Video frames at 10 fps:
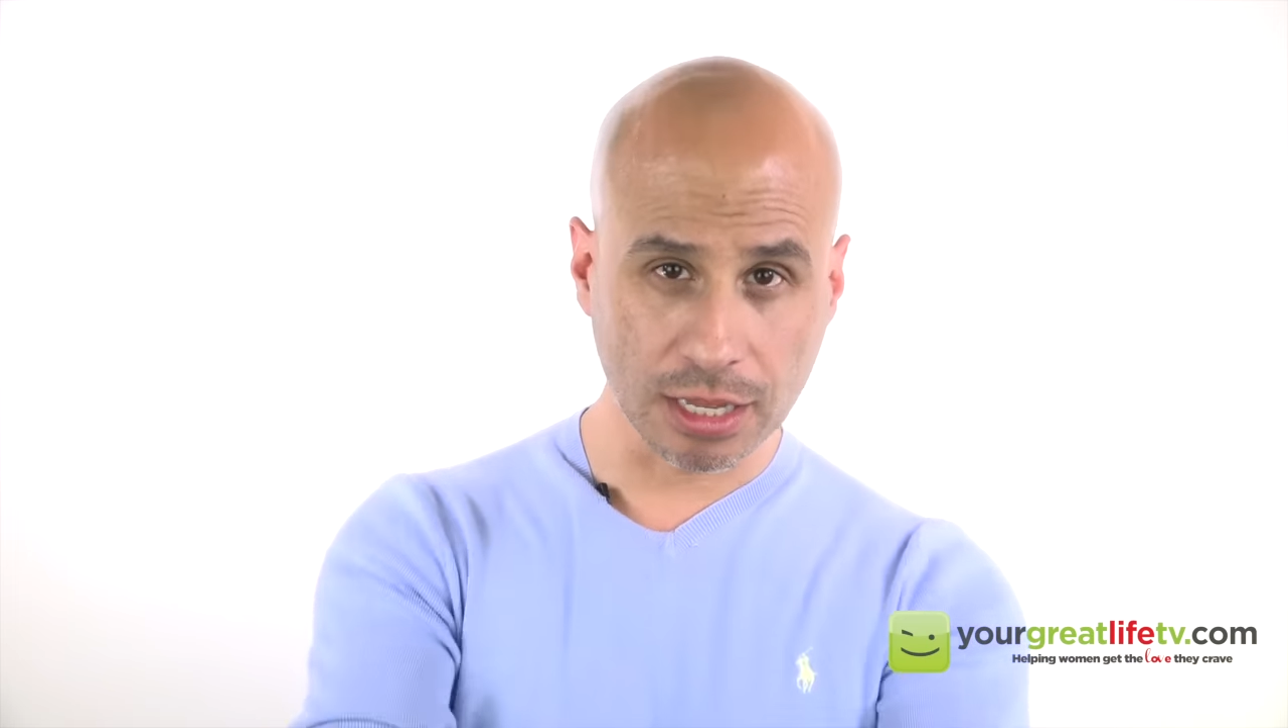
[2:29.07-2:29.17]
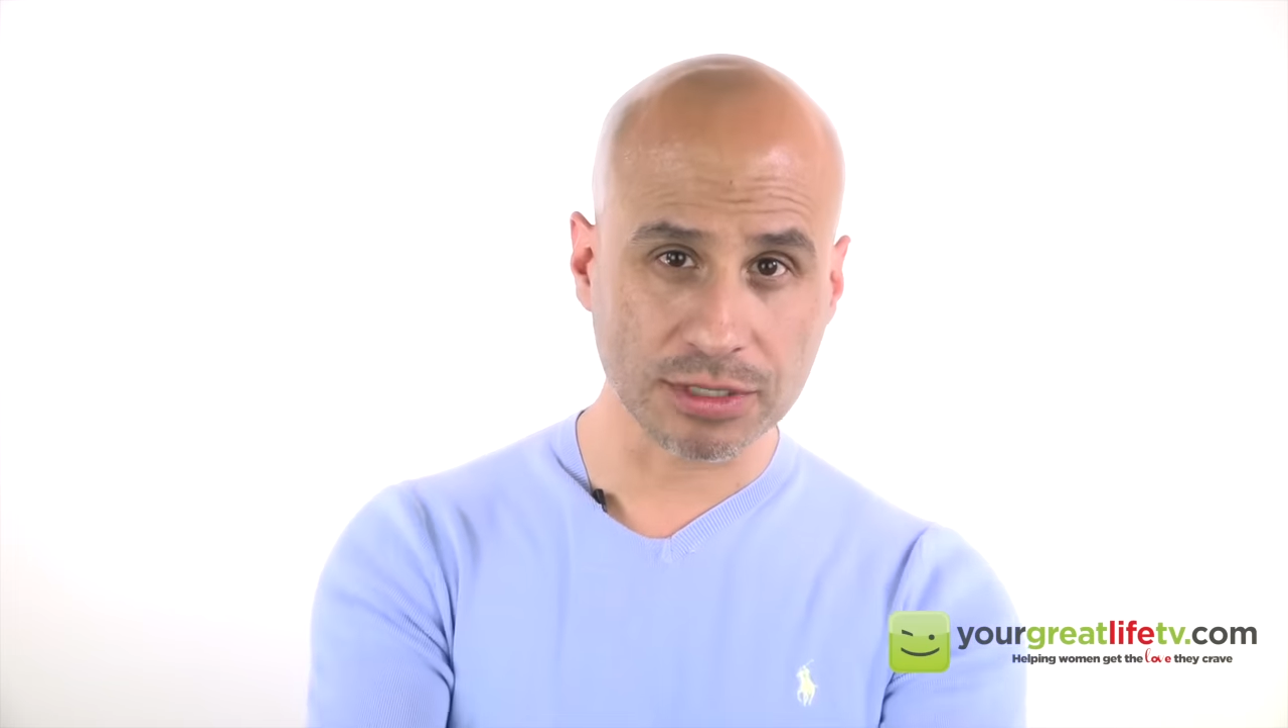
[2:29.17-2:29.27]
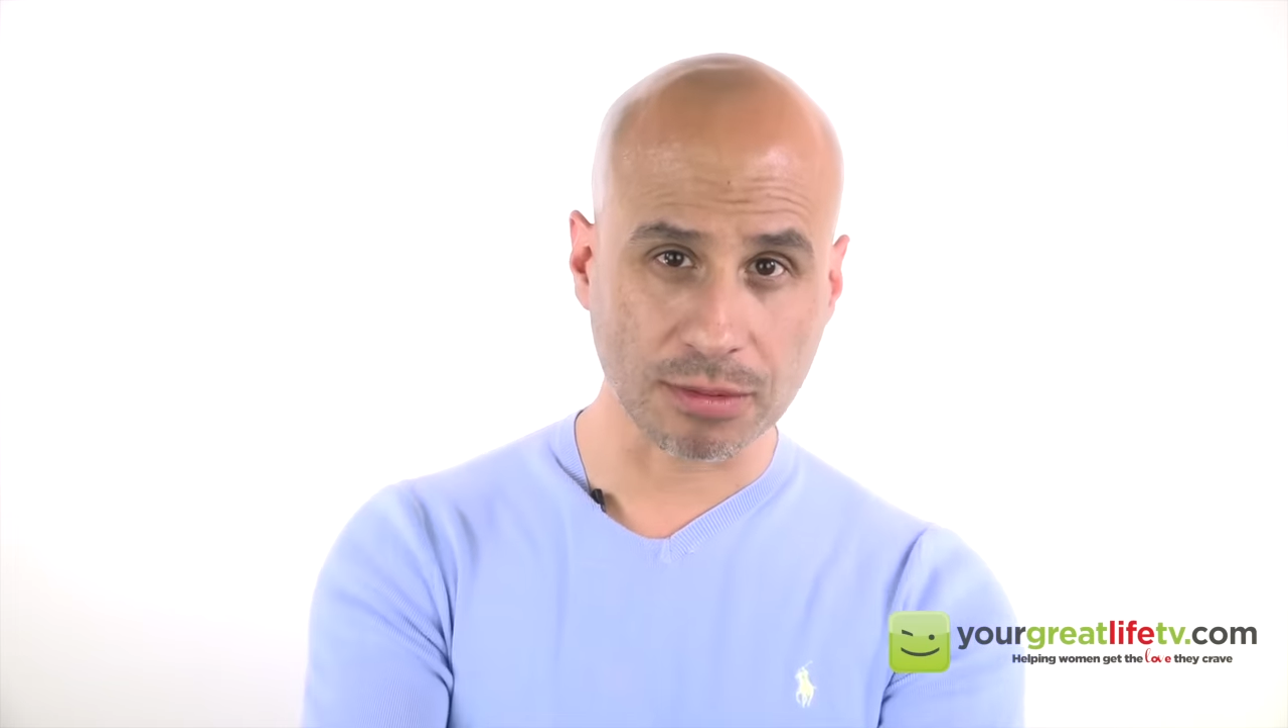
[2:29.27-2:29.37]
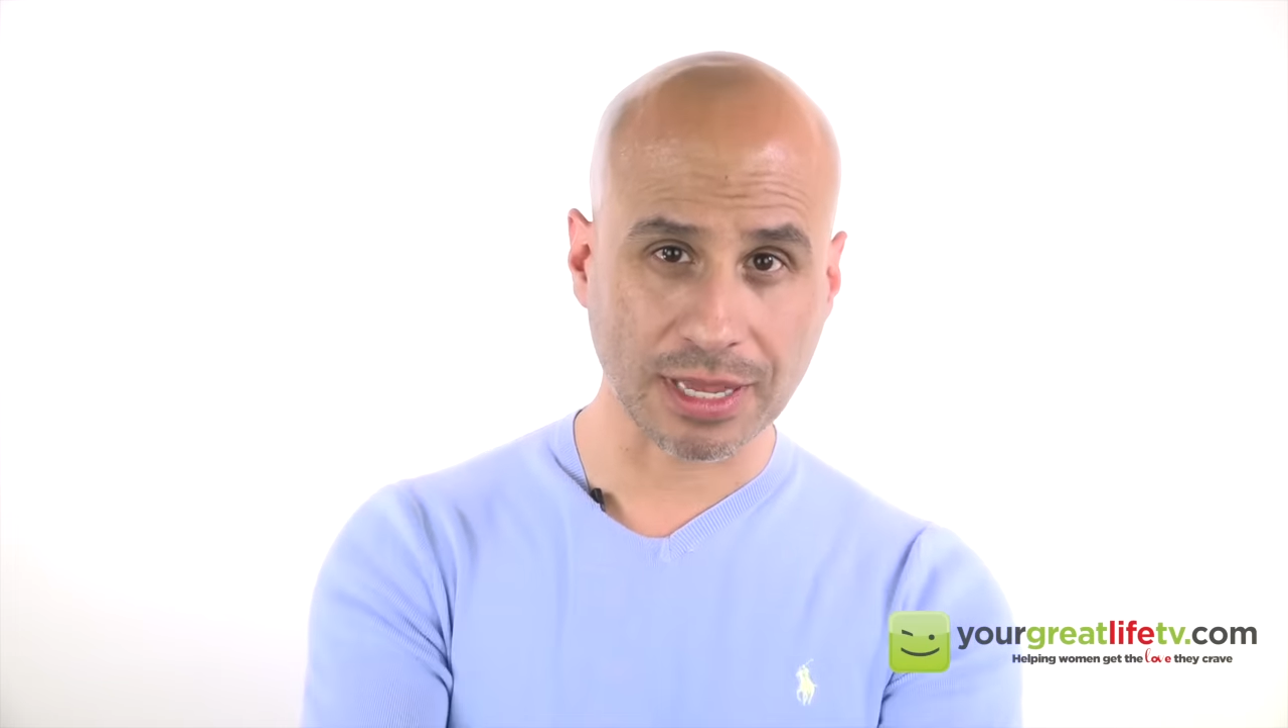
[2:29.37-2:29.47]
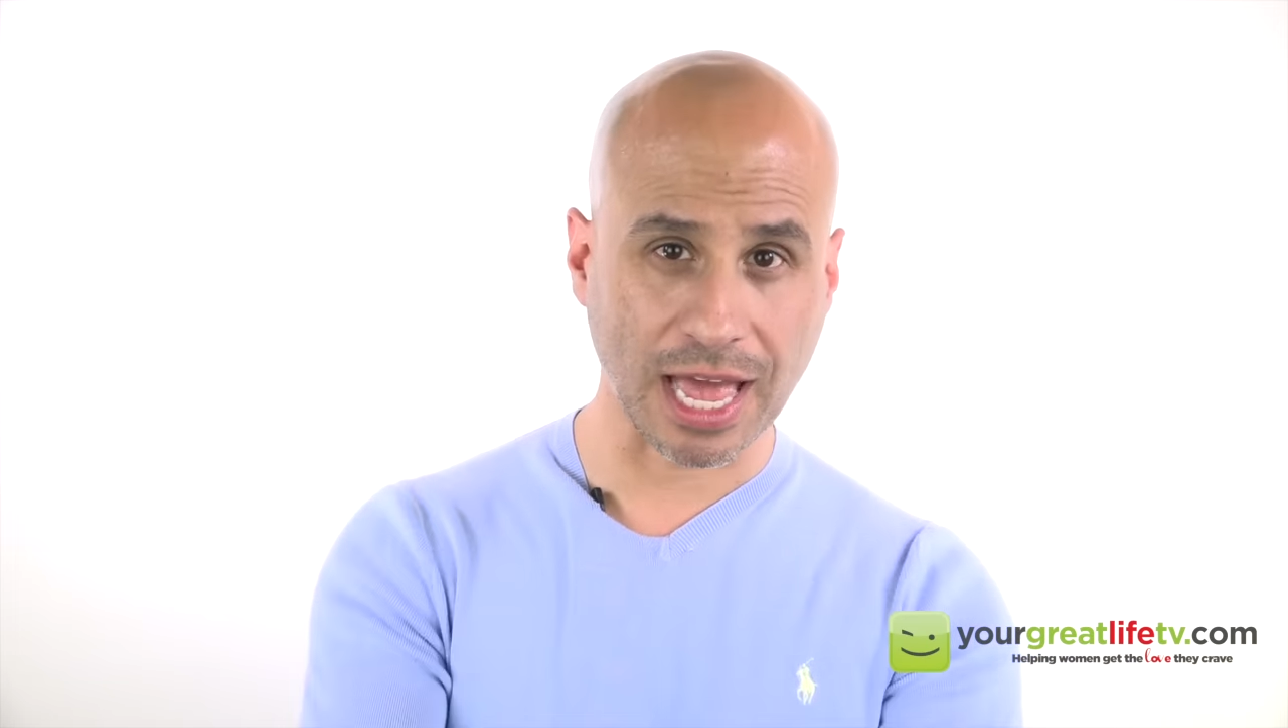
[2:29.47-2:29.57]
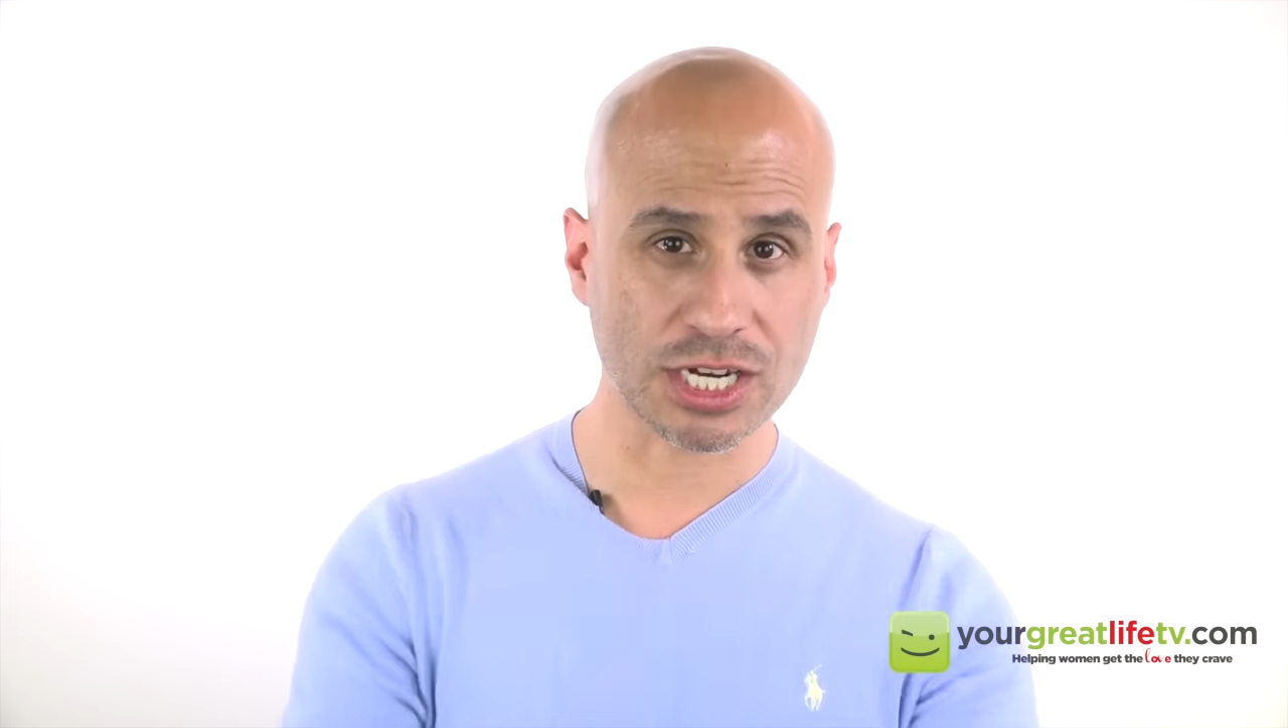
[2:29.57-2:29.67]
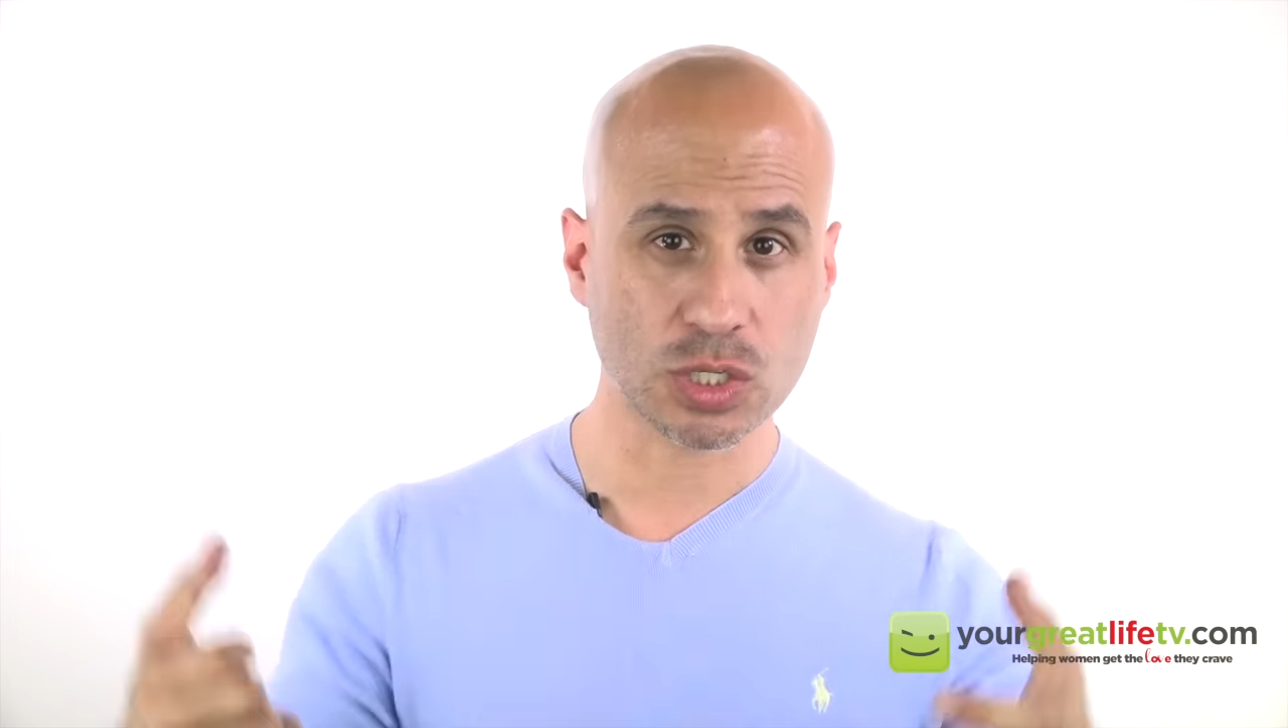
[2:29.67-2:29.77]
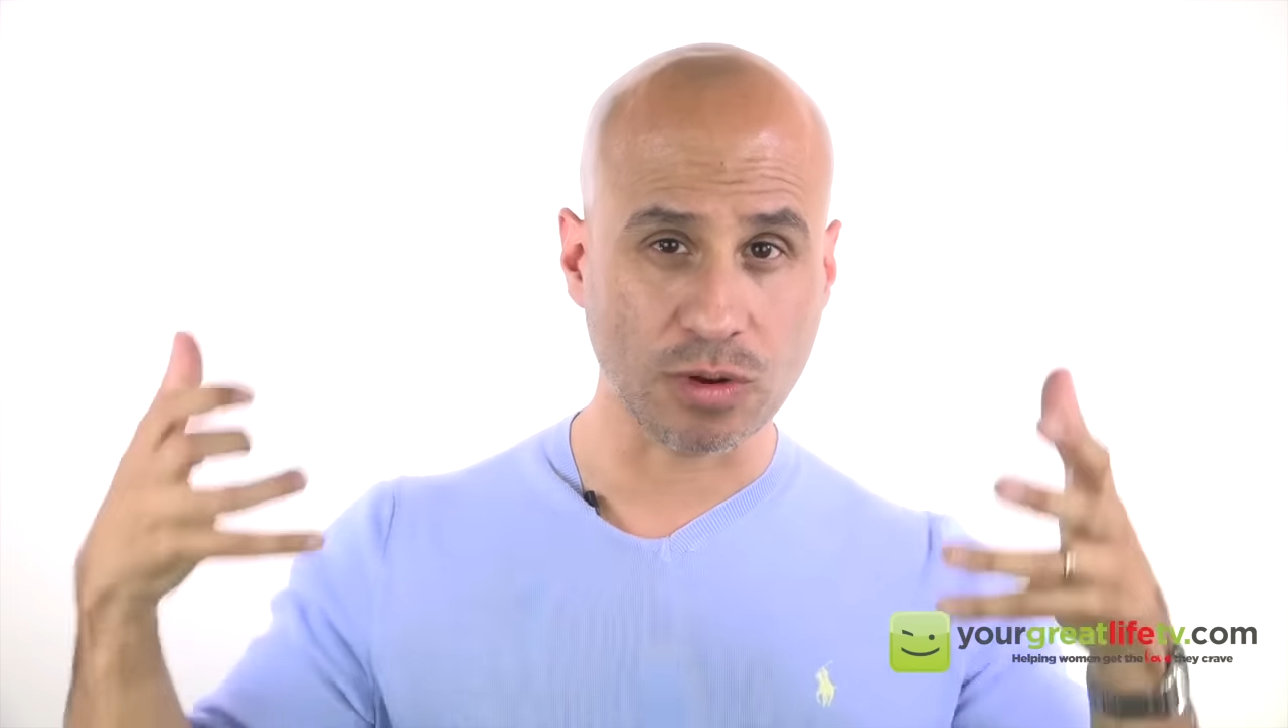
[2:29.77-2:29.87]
him some cash